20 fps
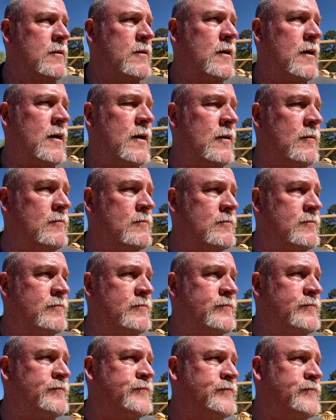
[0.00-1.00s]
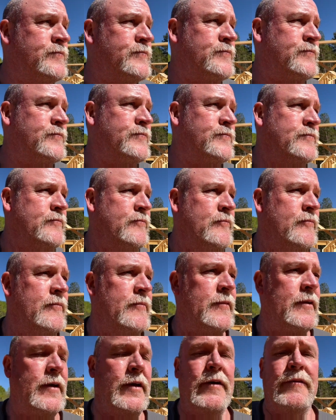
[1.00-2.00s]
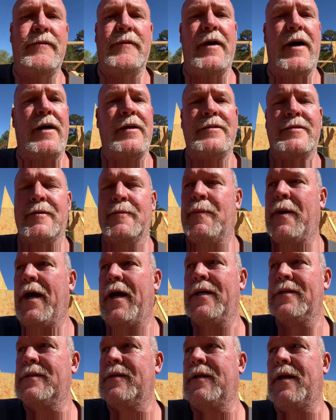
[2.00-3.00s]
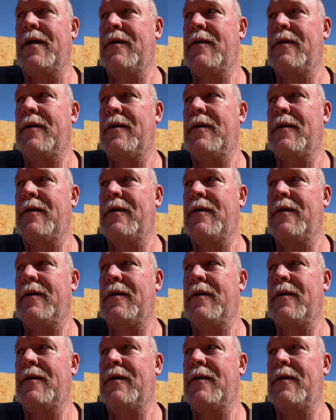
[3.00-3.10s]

Um, if not surpass it,